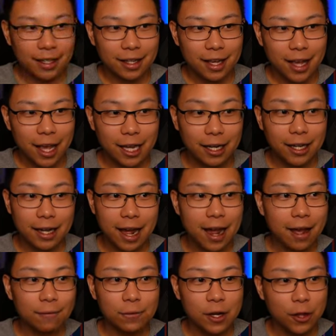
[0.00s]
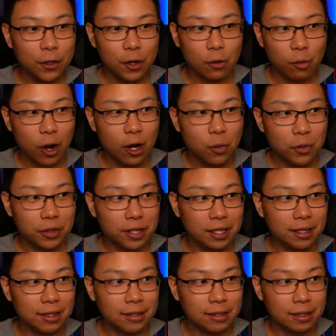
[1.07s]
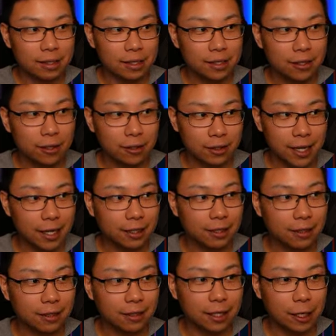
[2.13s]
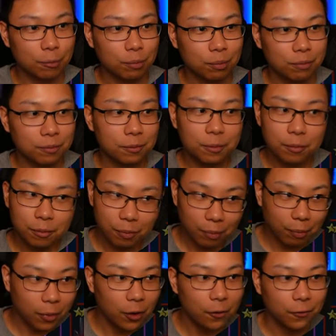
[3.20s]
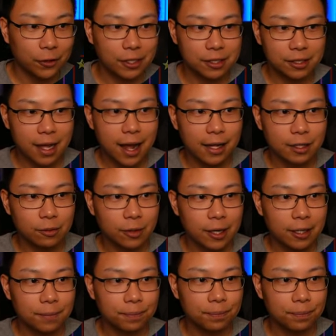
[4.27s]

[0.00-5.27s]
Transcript: And like I have nothing wrong with these because these are technically like perfect stats, right?